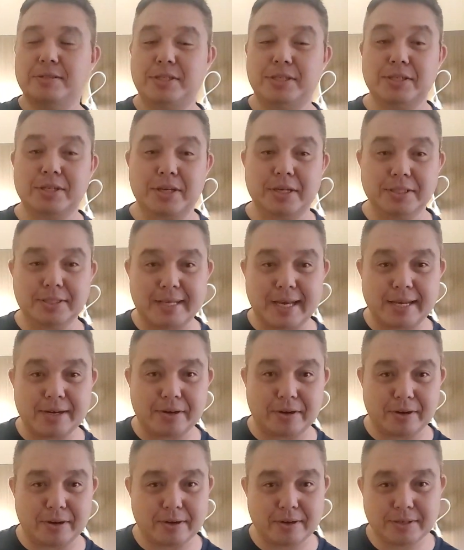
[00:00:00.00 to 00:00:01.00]
she's a
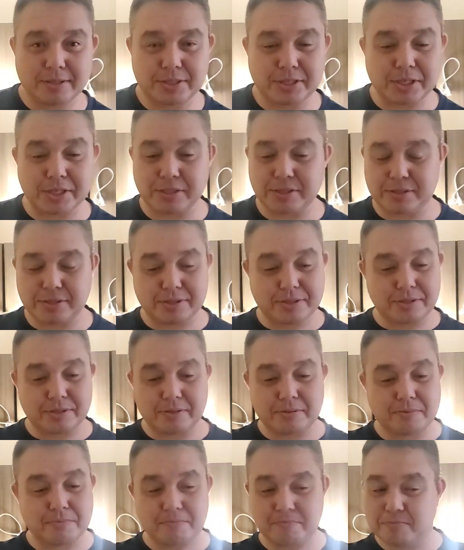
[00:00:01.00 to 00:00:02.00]
contender. She's
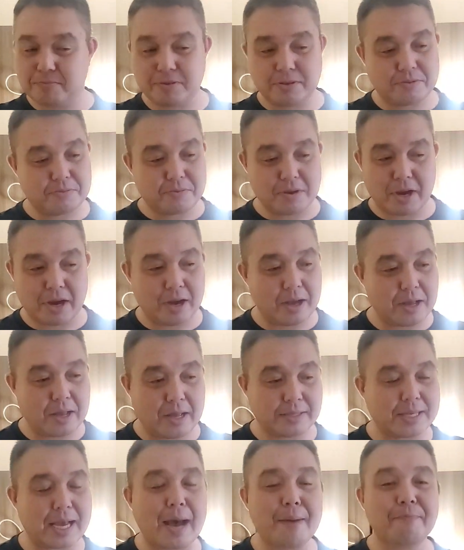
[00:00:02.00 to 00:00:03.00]

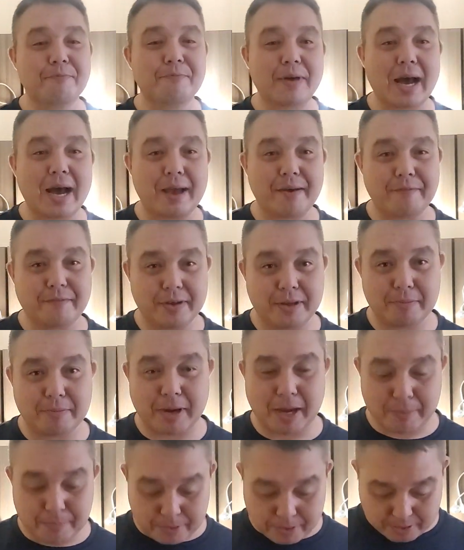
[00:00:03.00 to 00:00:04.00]
top five in
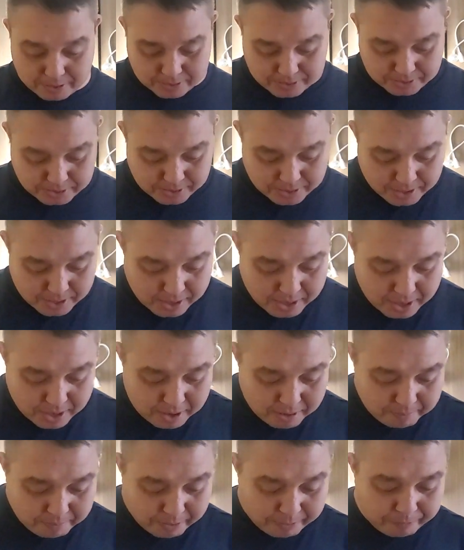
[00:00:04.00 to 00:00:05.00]
my book.
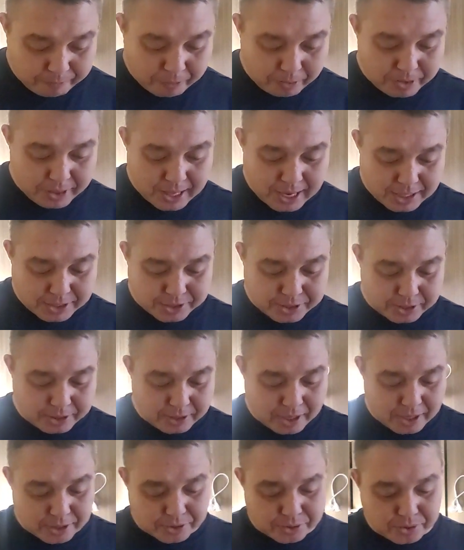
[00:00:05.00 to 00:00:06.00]
Before that, she
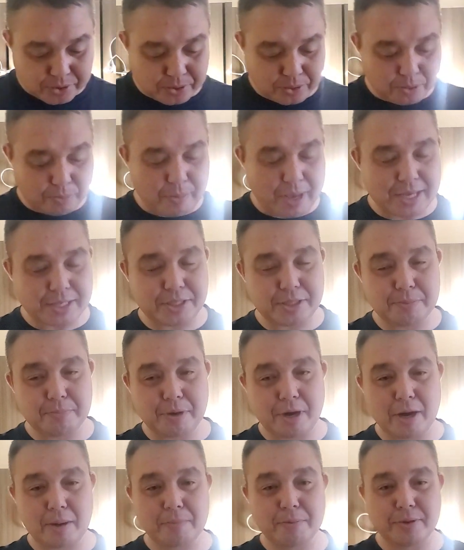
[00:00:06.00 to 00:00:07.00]
lost to Maycee
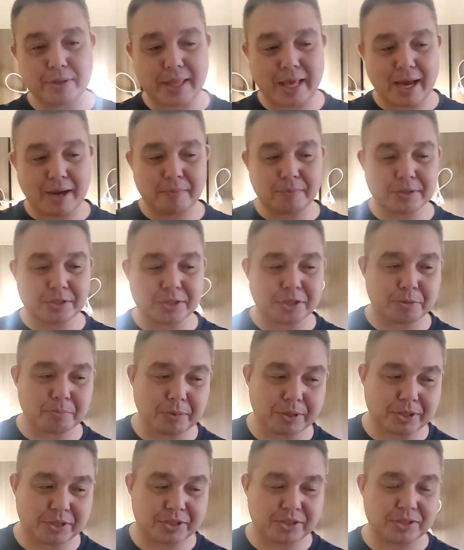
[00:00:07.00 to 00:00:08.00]
Barber. That was a
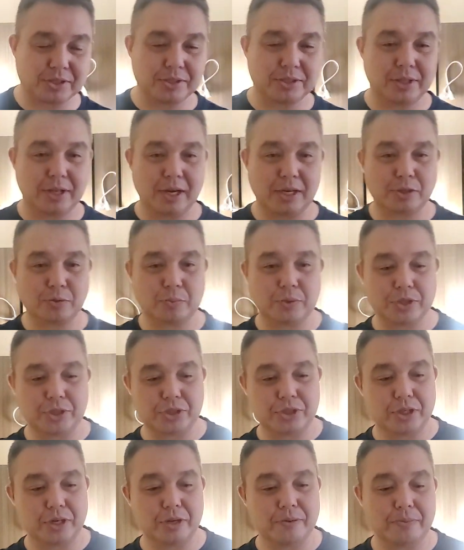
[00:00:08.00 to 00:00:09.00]
split decision loss, which
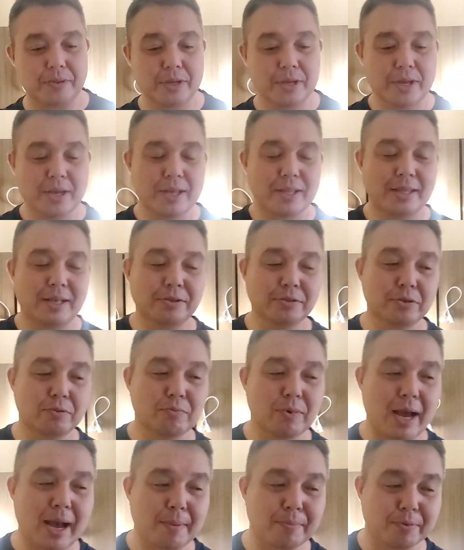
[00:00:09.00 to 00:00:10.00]
should have that was a
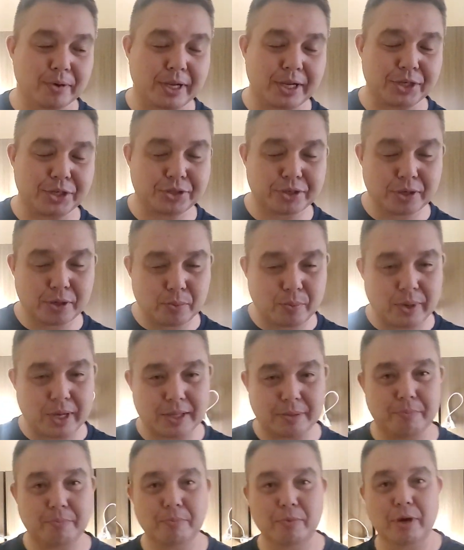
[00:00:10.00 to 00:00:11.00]
robbery. It should have
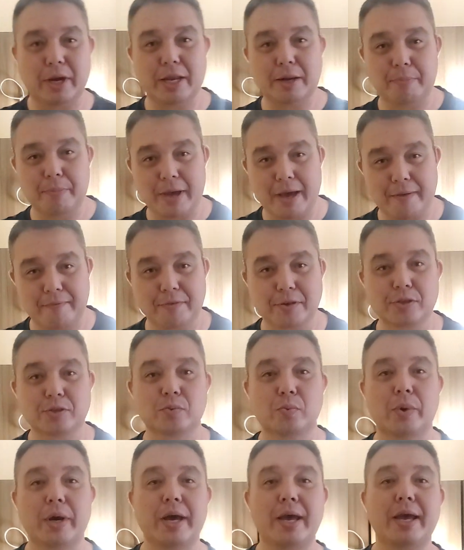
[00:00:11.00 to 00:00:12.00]
went Miranda
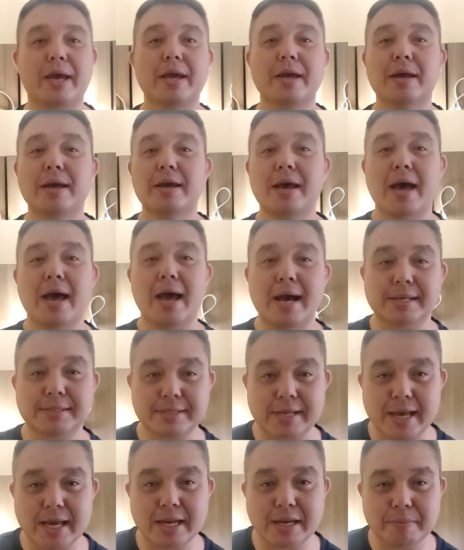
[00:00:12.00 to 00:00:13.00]
Maverick's way.
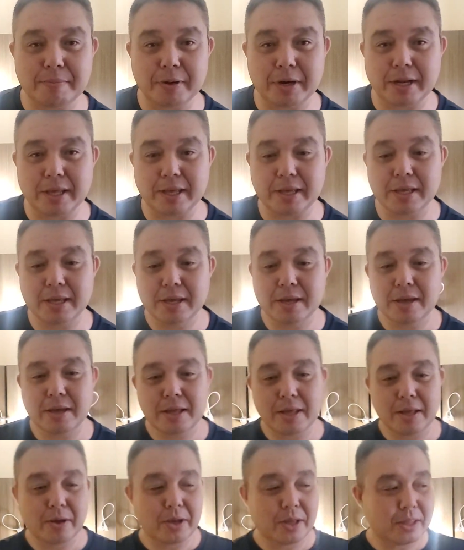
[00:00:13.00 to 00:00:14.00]
Ask anybody
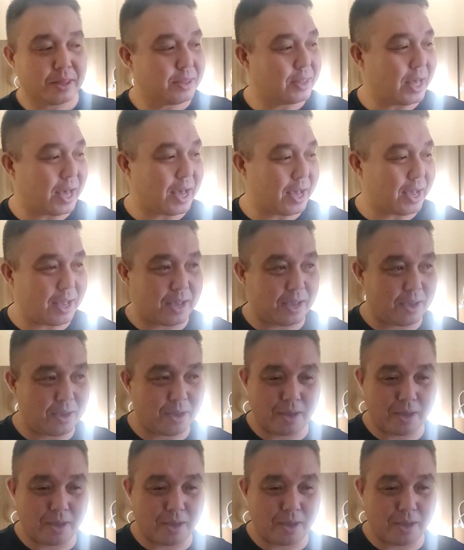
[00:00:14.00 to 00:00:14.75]
that